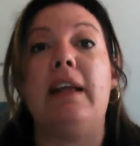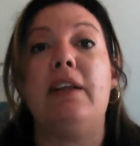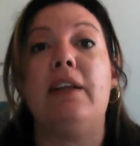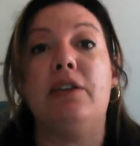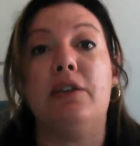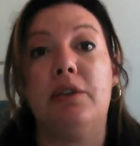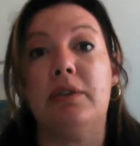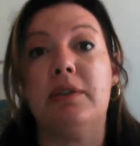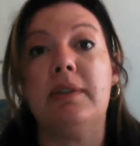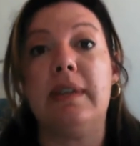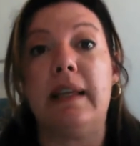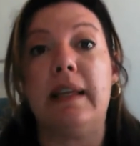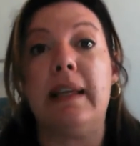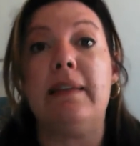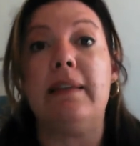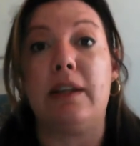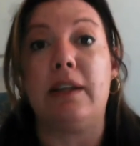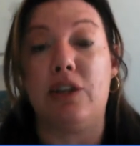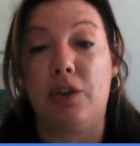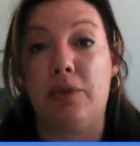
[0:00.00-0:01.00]
and you'll
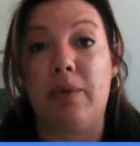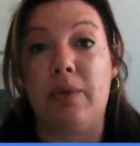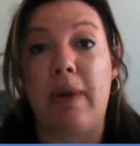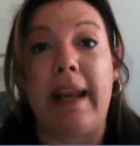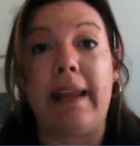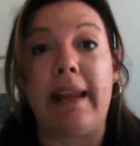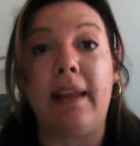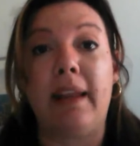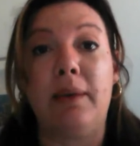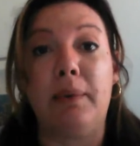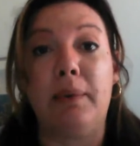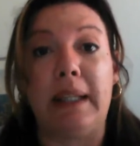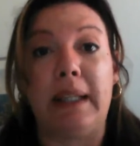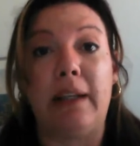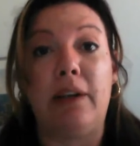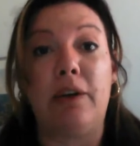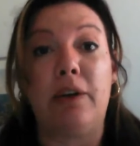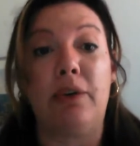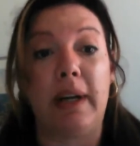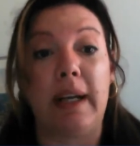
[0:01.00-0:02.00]
see that your ranking will
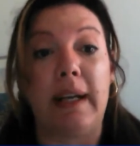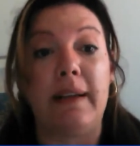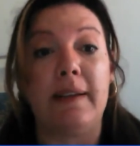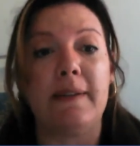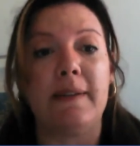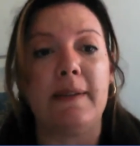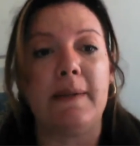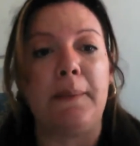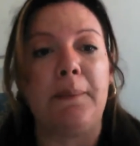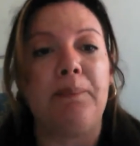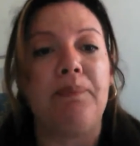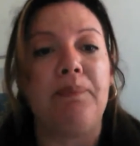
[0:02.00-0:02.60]
increase.